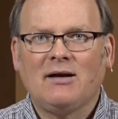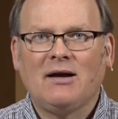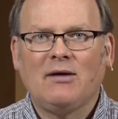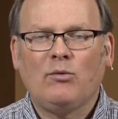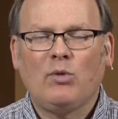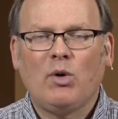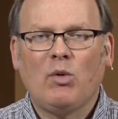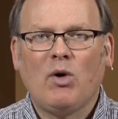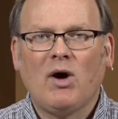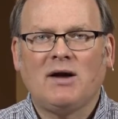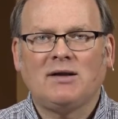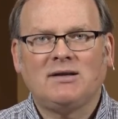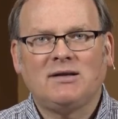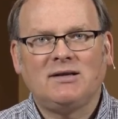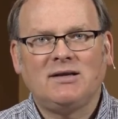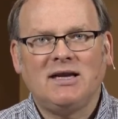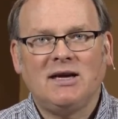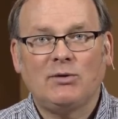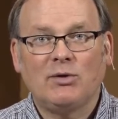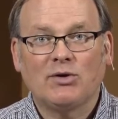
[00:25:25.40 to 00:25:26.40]
we want to
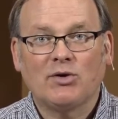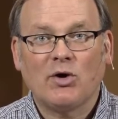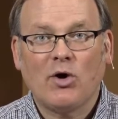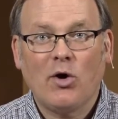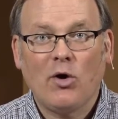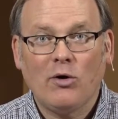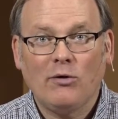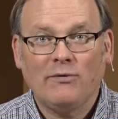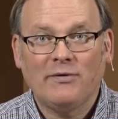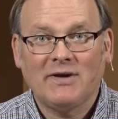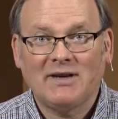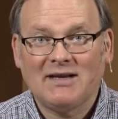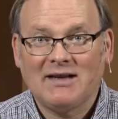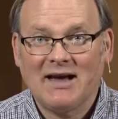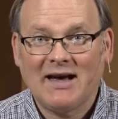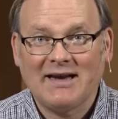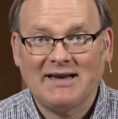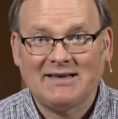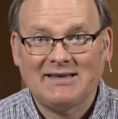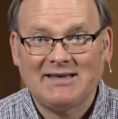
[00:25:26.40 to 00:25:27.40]
deal with
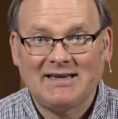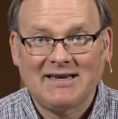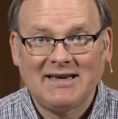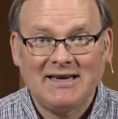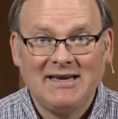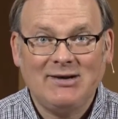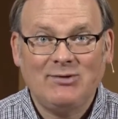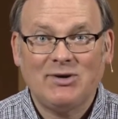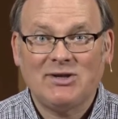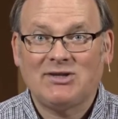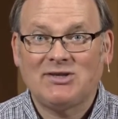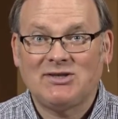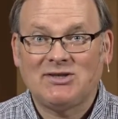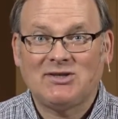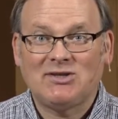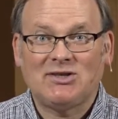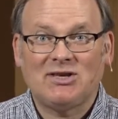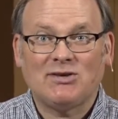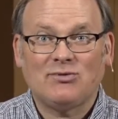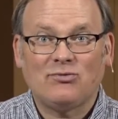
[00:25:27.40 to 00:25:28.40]
COVID-19, which has
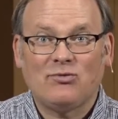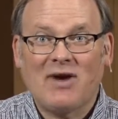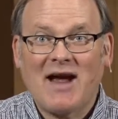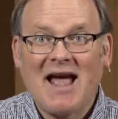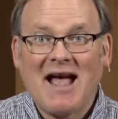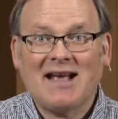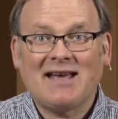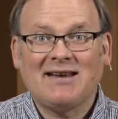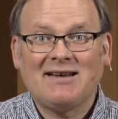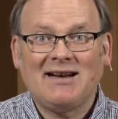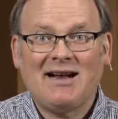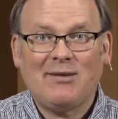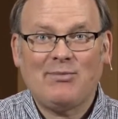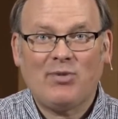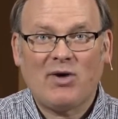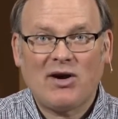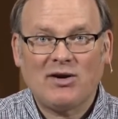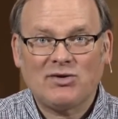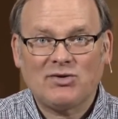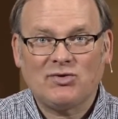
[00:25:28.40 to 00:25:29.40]
just racketed up
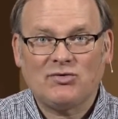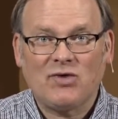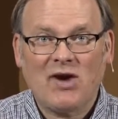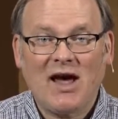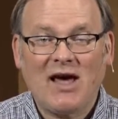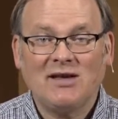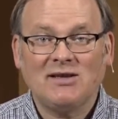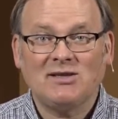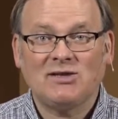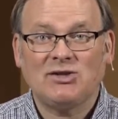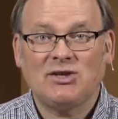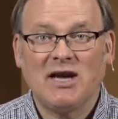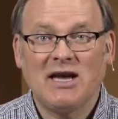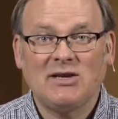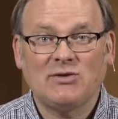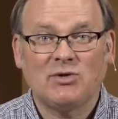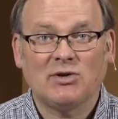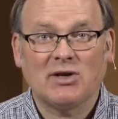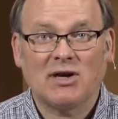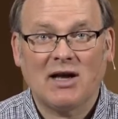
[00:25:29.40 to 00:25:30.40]
our stress,
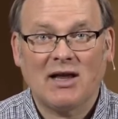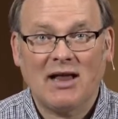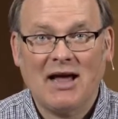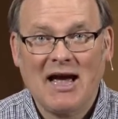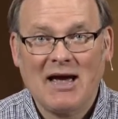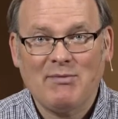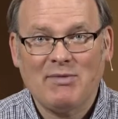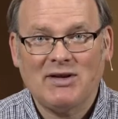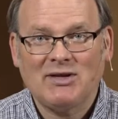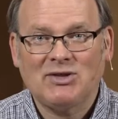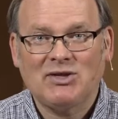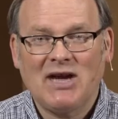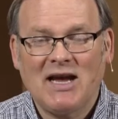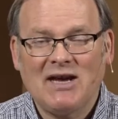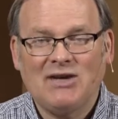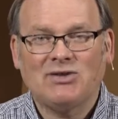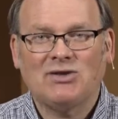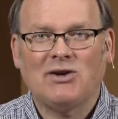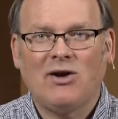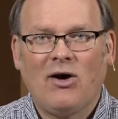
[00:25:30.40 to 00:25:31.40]
change with climate
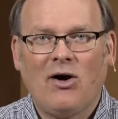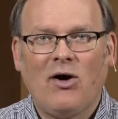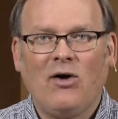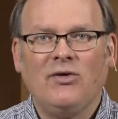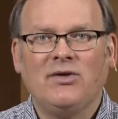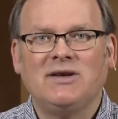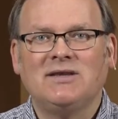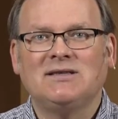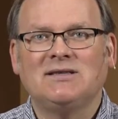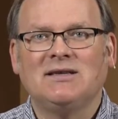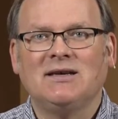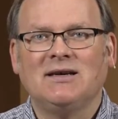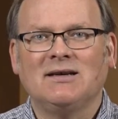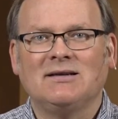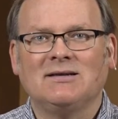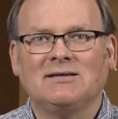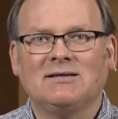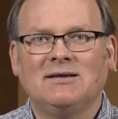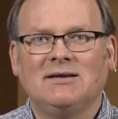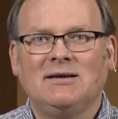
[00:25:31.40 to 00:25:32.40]
change and all these
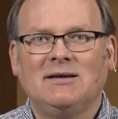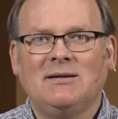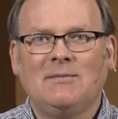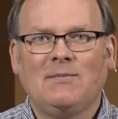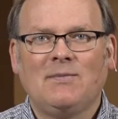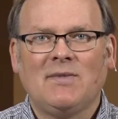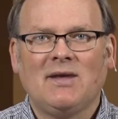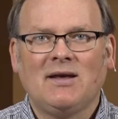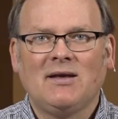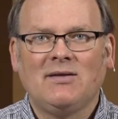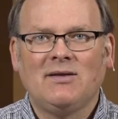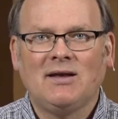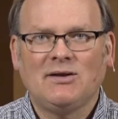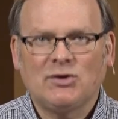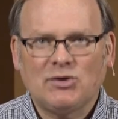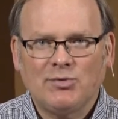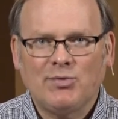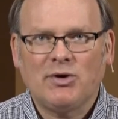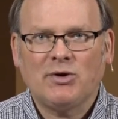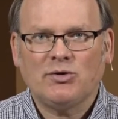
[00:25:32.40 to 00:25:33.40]
things, then
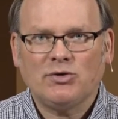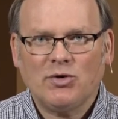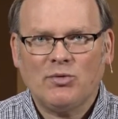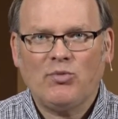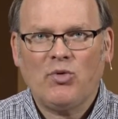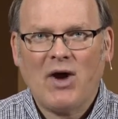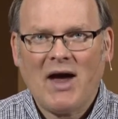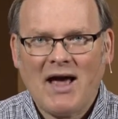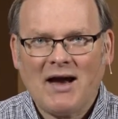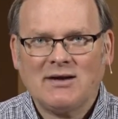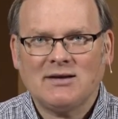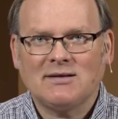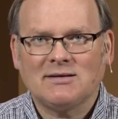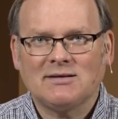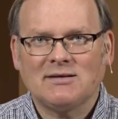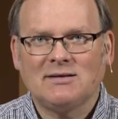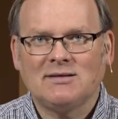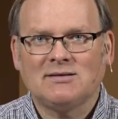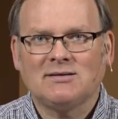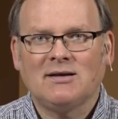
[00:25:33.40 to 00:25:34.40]
spiritual
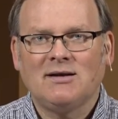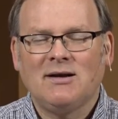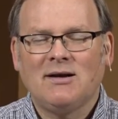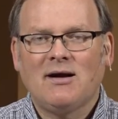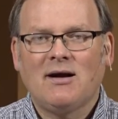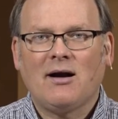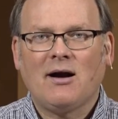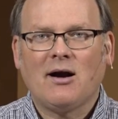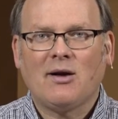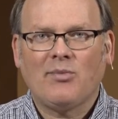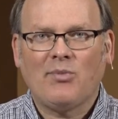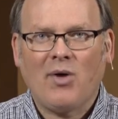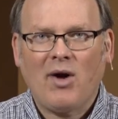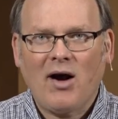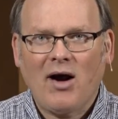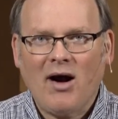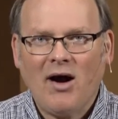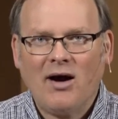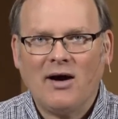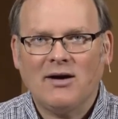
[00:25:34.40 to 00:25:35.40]
practices are
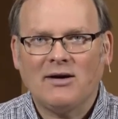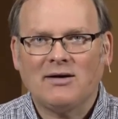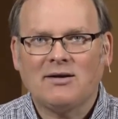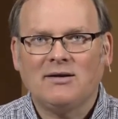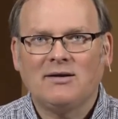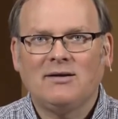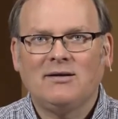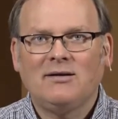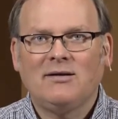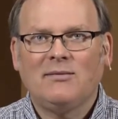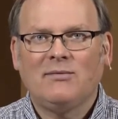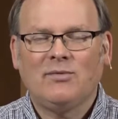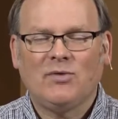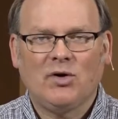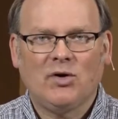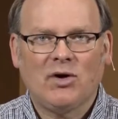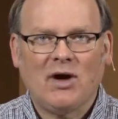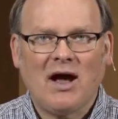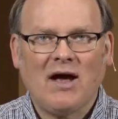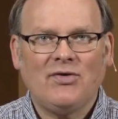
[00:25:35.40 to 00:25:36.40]
part.
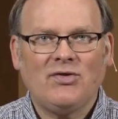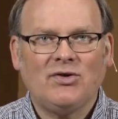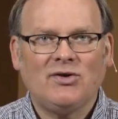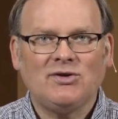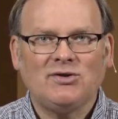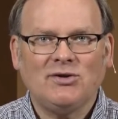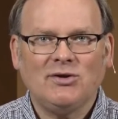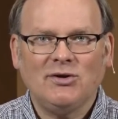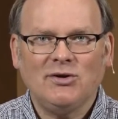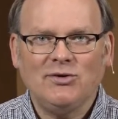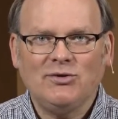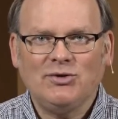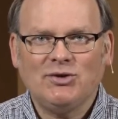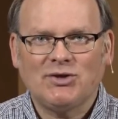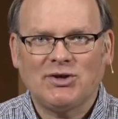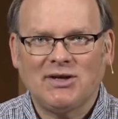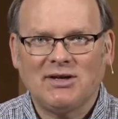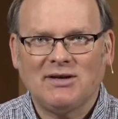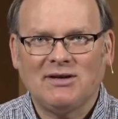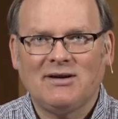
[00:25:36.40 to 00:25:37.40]
They're not the
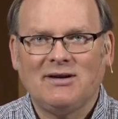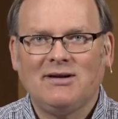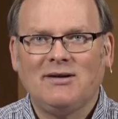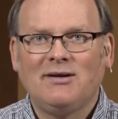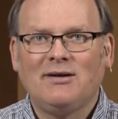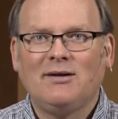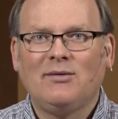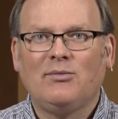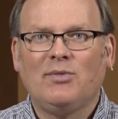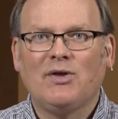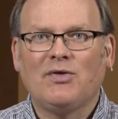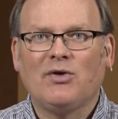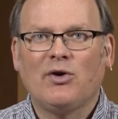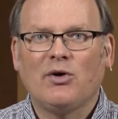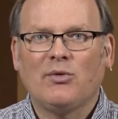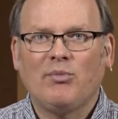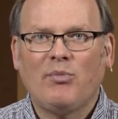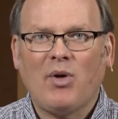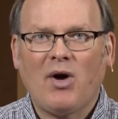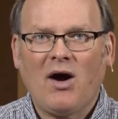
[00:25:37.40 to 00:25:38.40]
solution, but
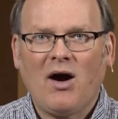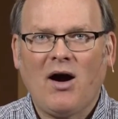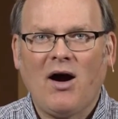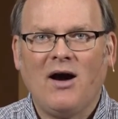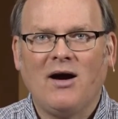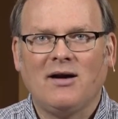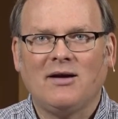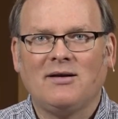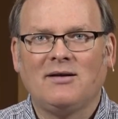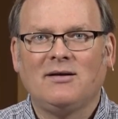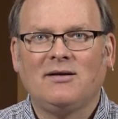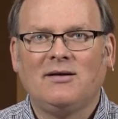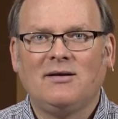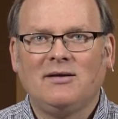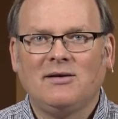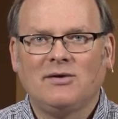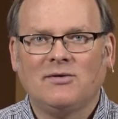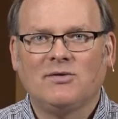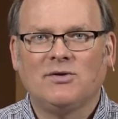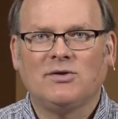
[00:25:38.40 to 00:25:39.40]
they're part
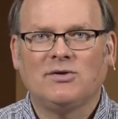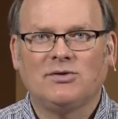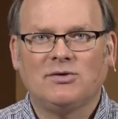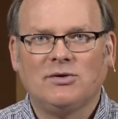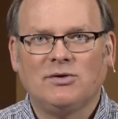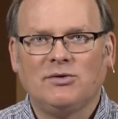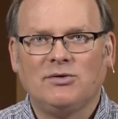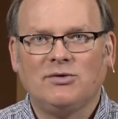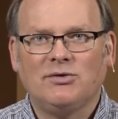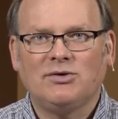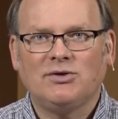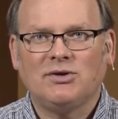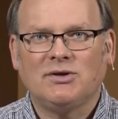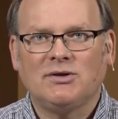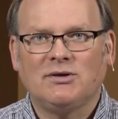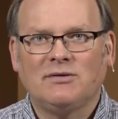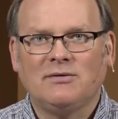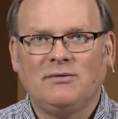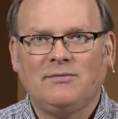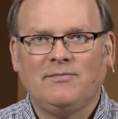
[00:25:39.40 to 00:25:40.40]
of the
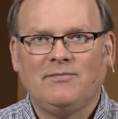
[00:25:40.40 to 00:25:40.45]
solution.